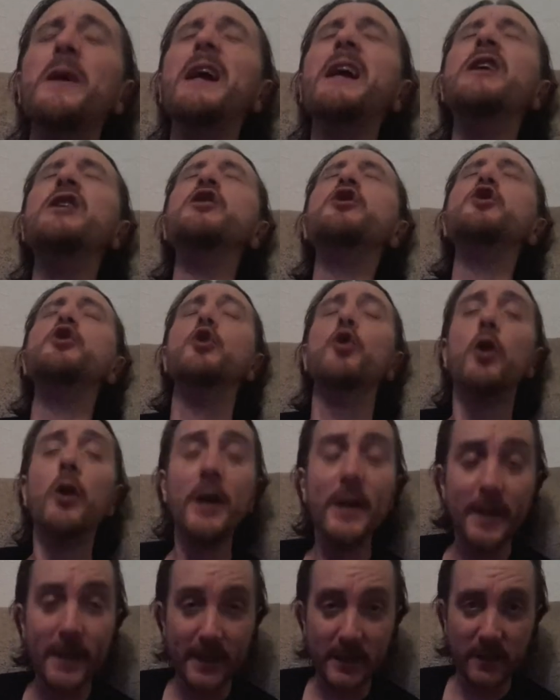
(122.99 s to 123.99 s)
to
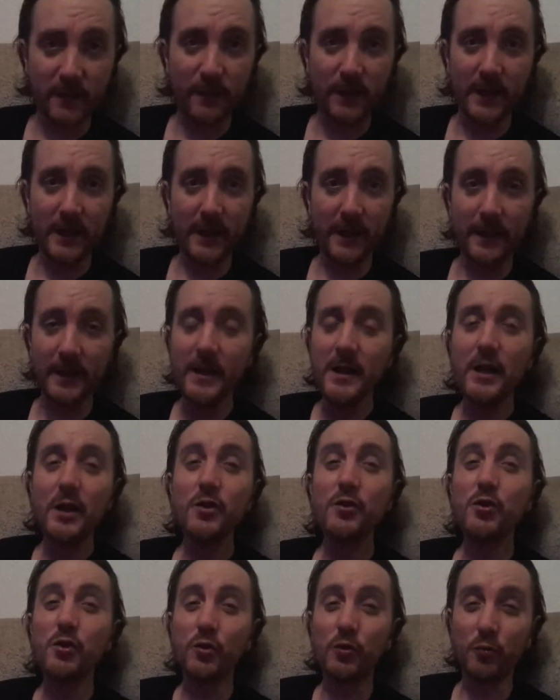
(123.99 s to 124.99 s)
enjoy this thing.
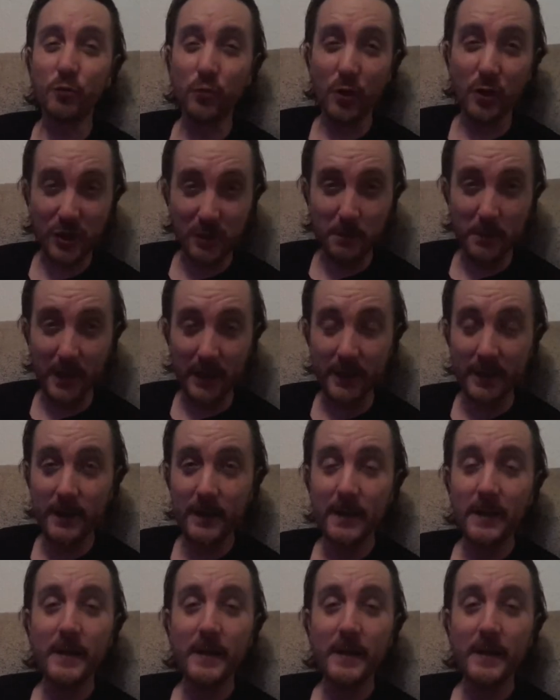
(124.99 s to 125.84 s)
Trust me.